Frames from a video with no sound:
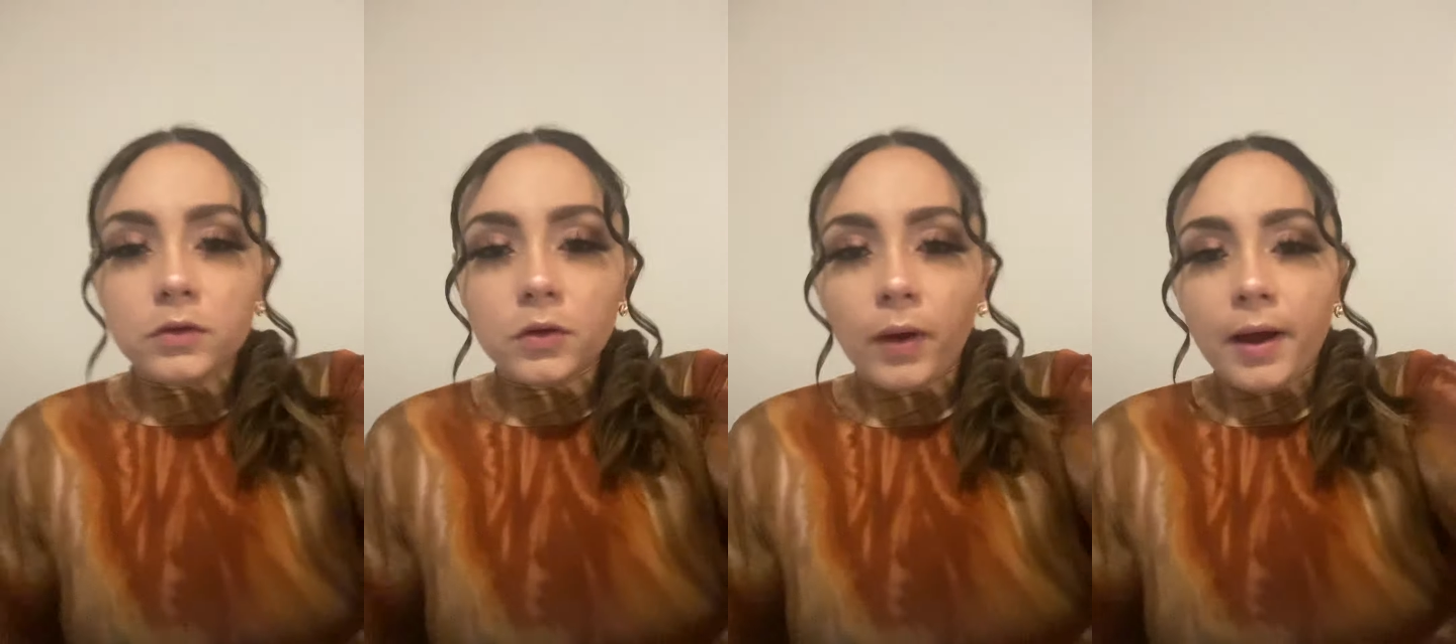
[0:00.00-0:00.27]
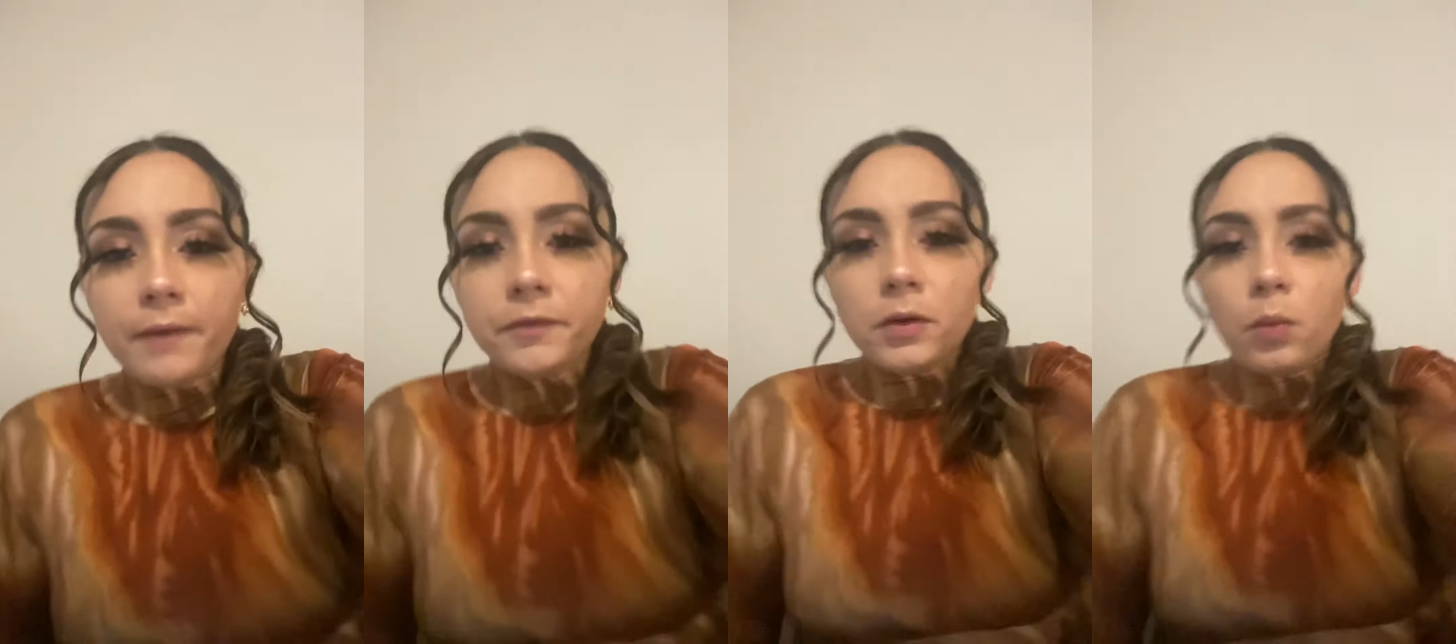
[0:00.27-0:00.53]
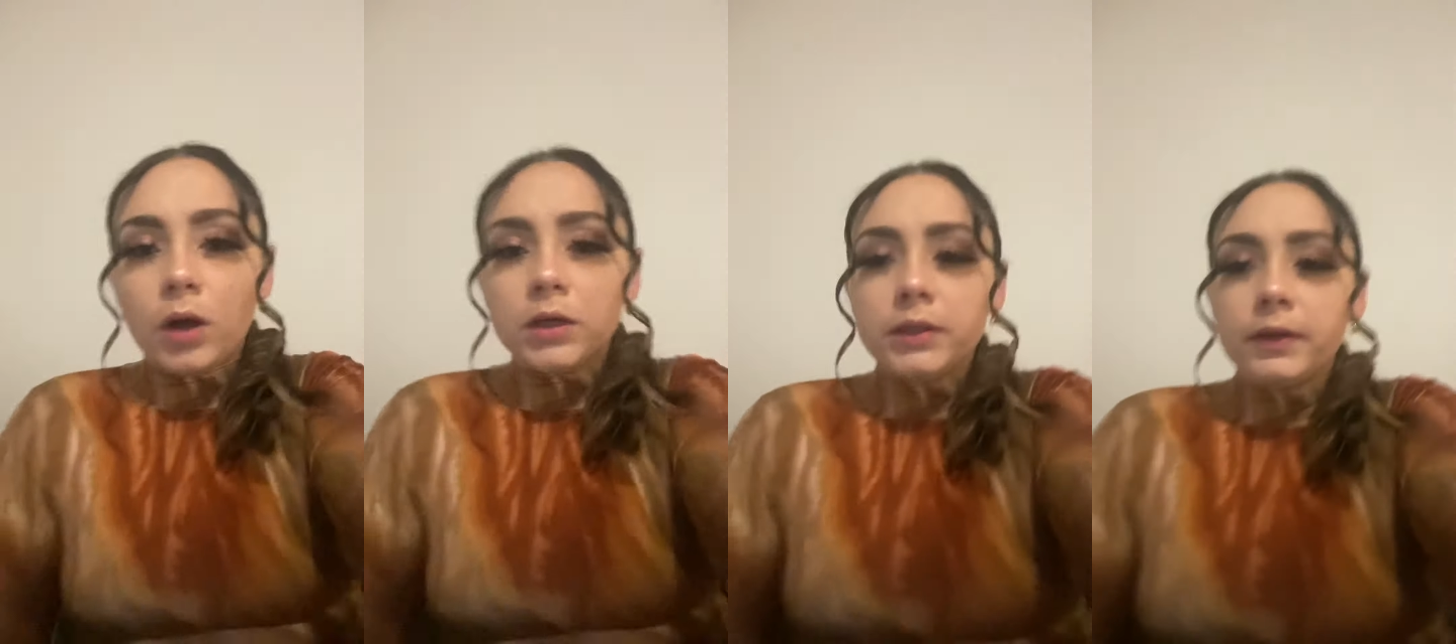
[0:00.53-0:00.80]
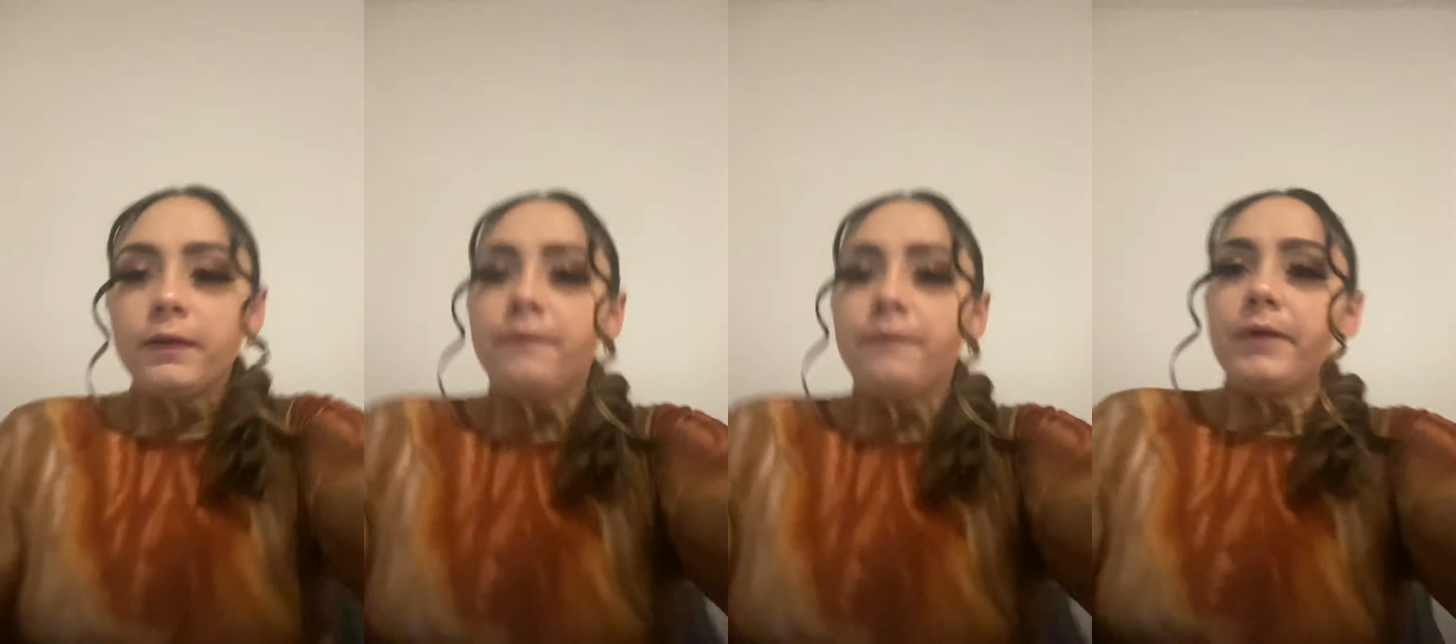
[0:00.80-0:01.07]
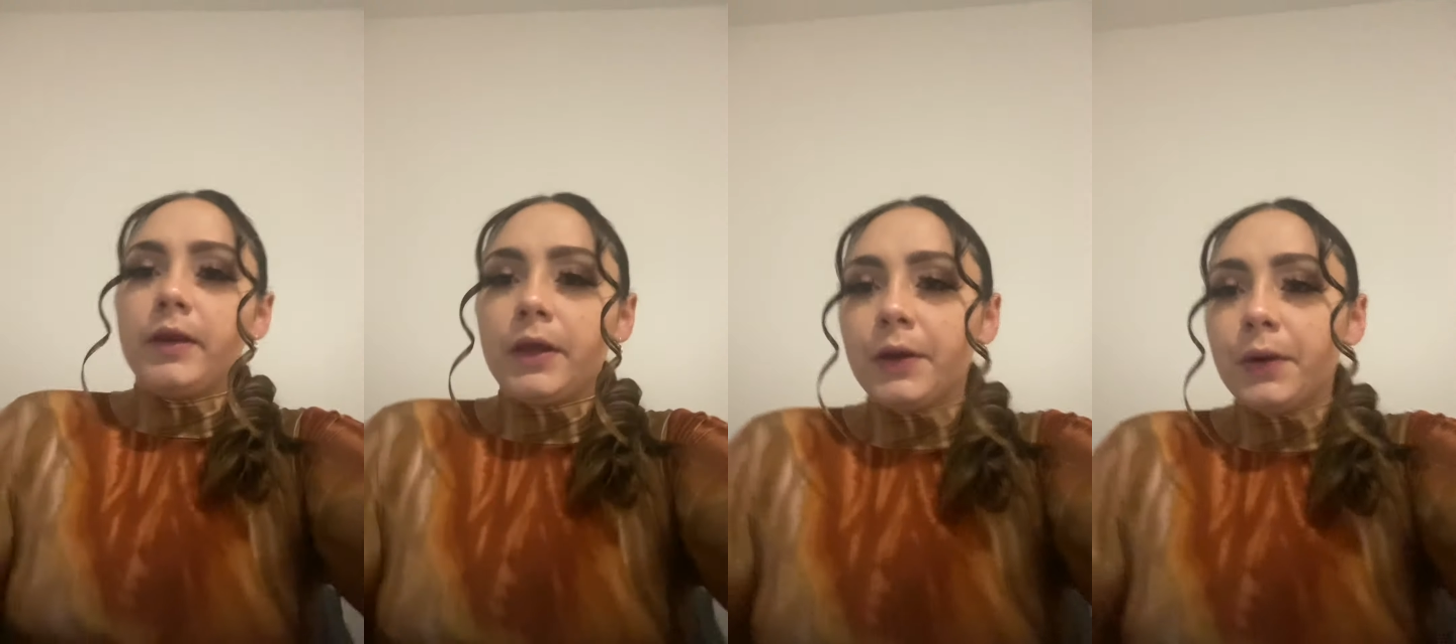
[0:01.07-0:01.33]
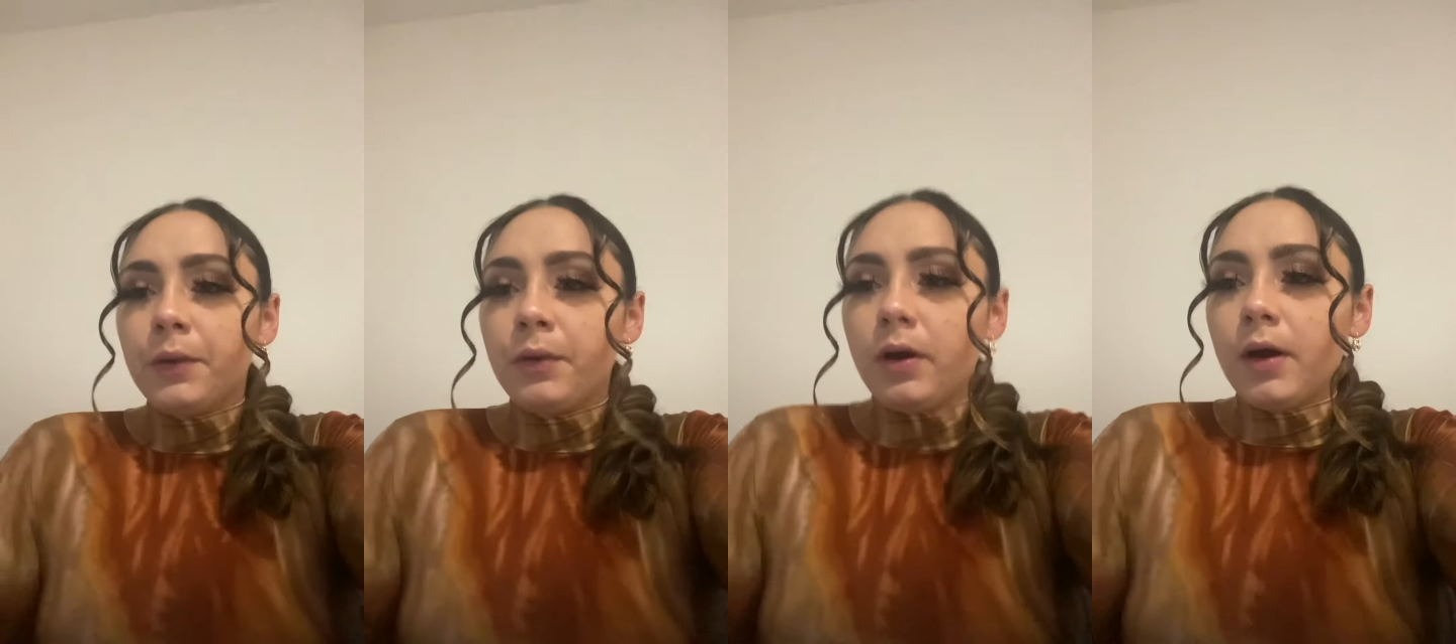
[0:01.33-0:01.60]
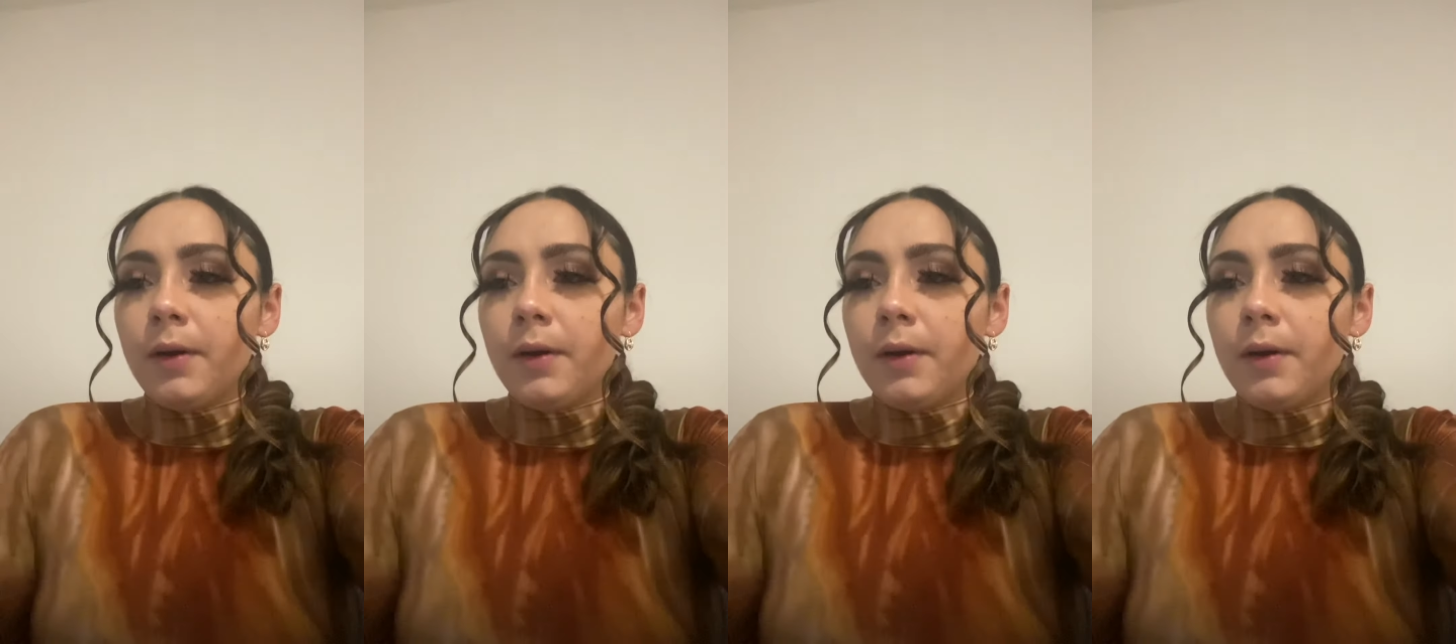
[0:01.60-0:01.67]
after watching the video